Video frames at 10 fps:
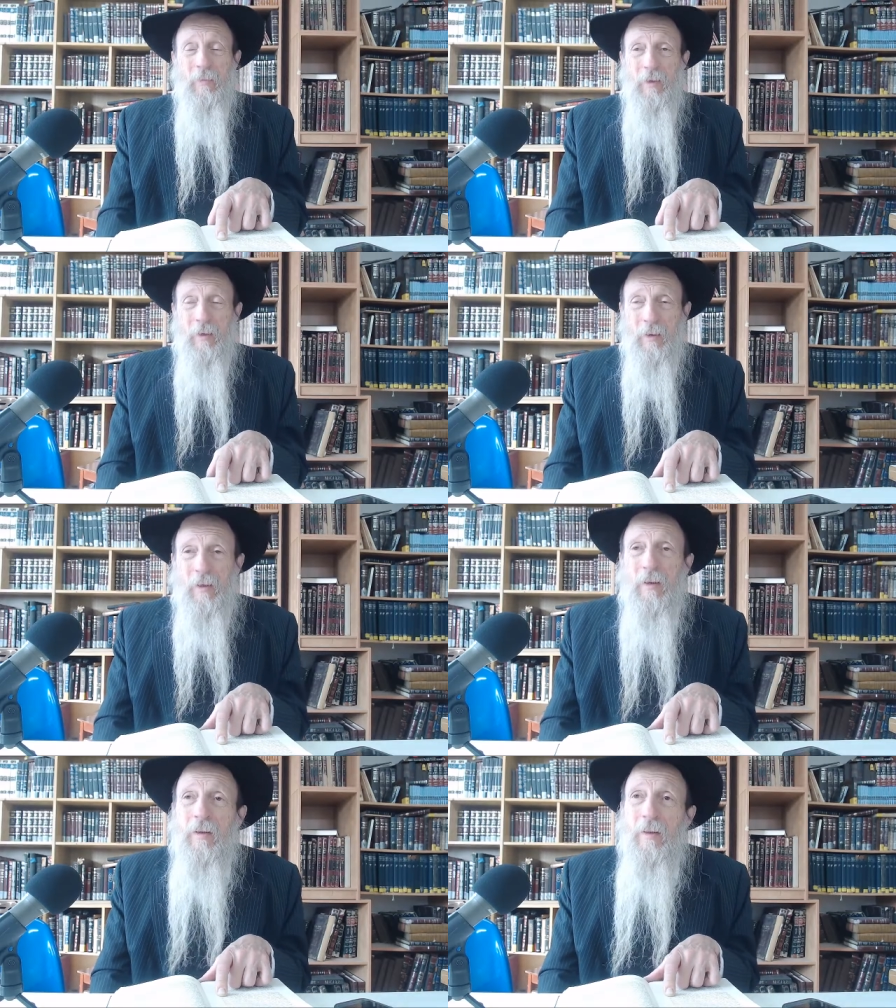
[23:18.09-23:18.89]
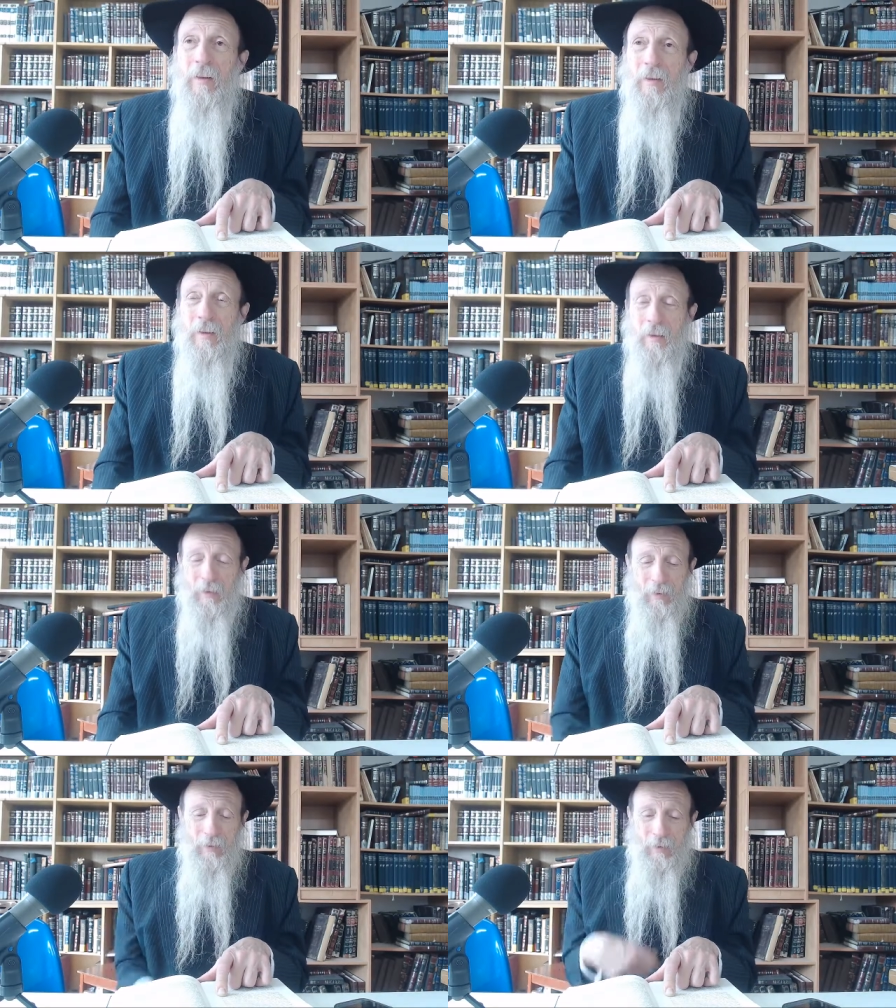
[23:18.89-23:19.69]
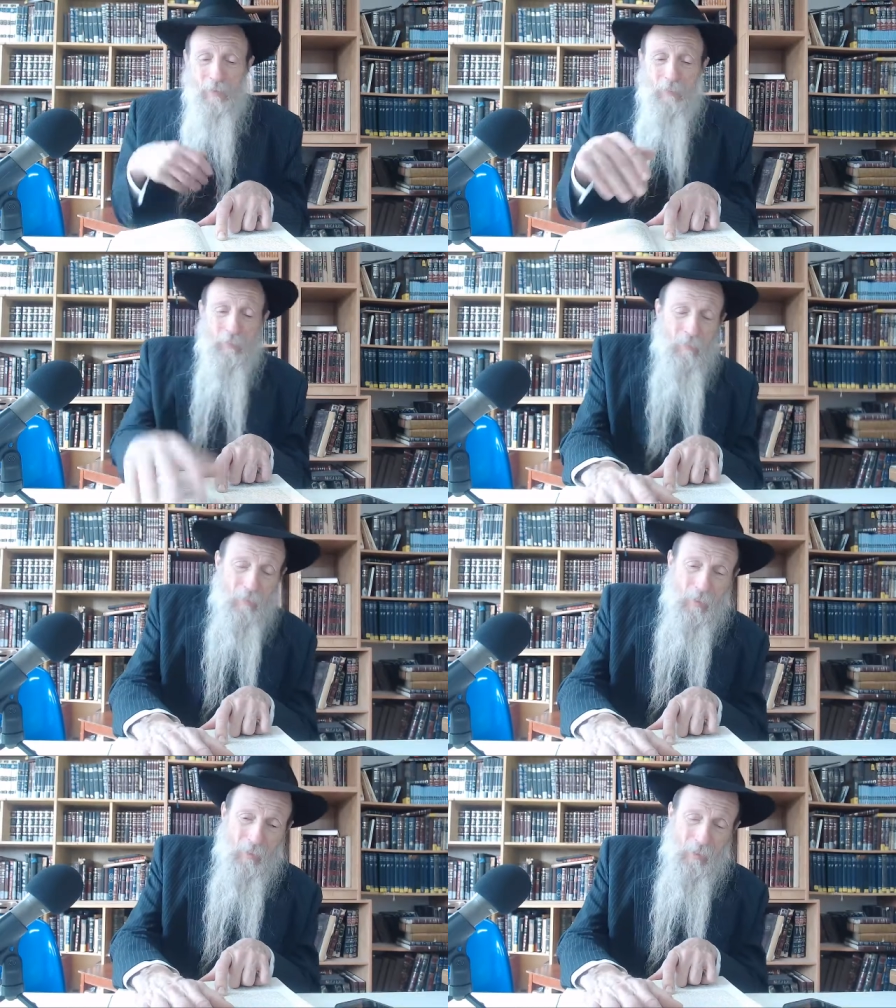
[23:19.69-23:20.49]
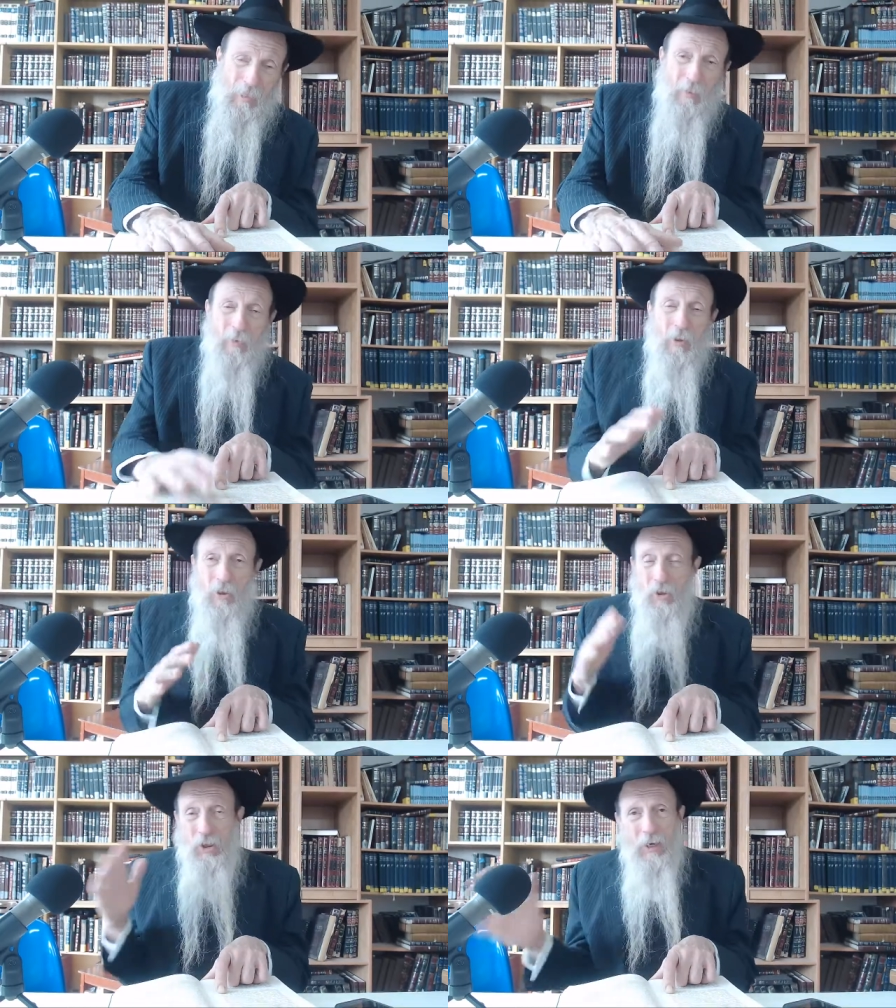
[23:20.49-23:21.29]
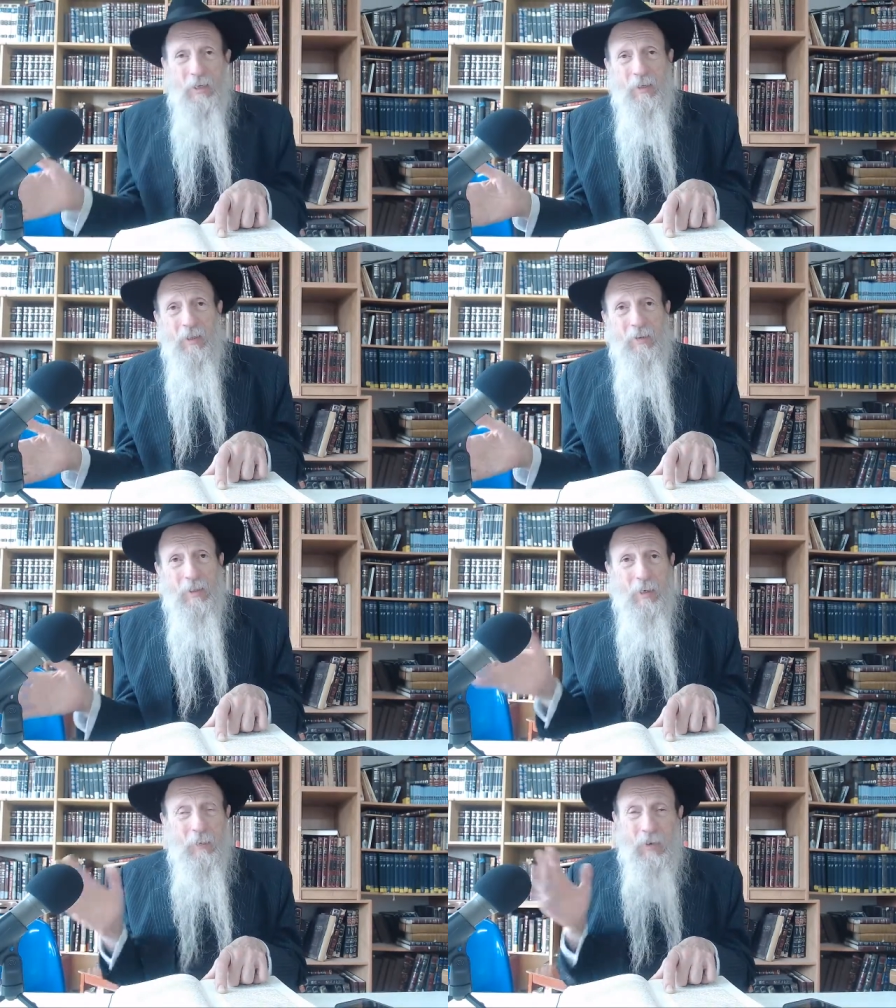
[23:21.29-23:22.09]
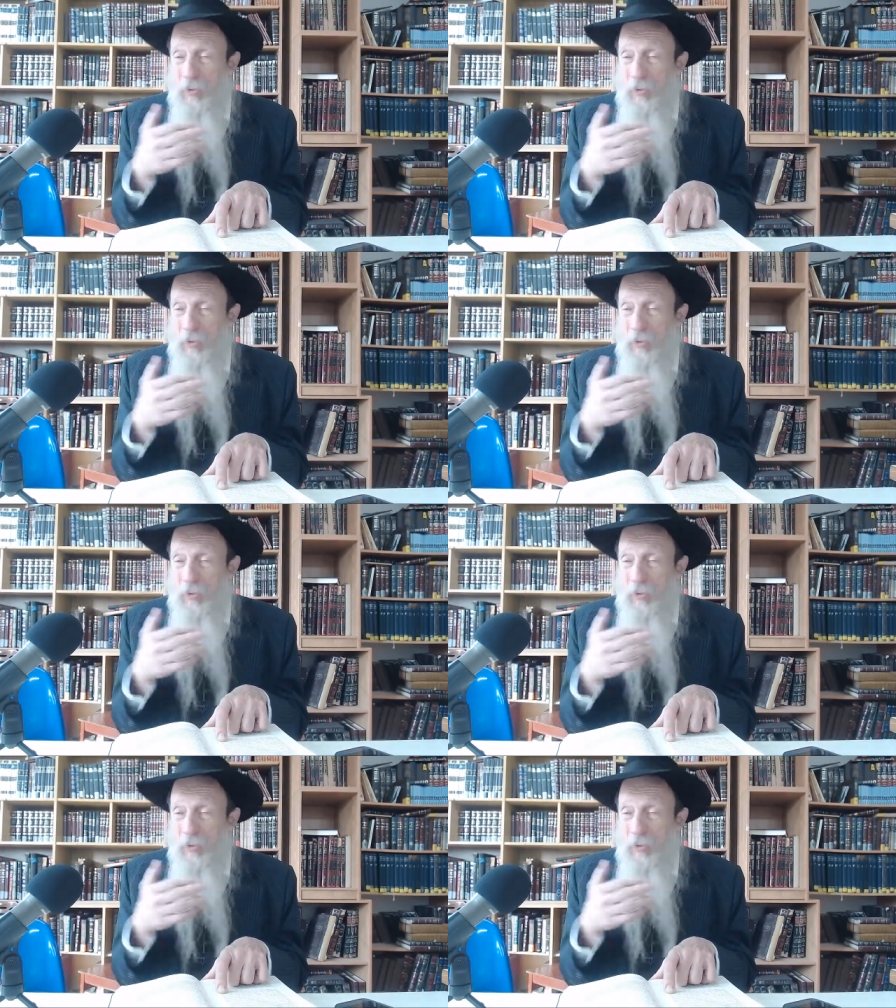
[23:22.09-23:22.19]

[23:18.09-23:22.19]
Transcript: Uh, uh, the communists in China and the communists in